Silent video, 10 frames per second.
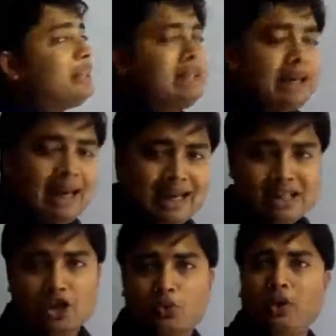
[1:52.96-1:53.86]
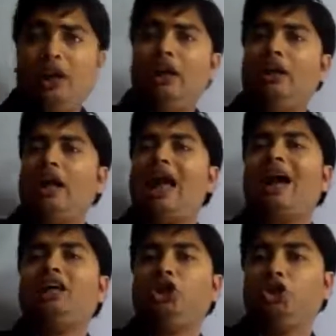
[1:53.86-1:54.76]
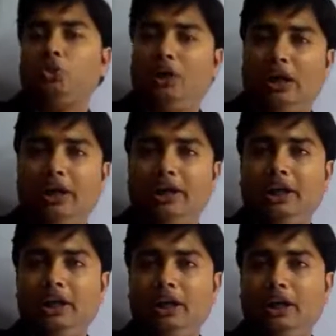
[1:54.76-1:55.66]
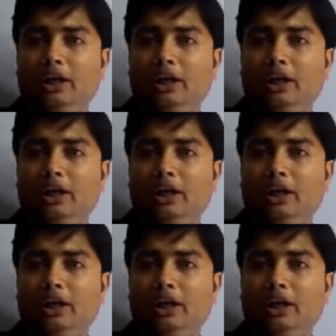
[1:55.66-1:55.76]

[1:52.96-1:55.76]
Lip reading: this will actually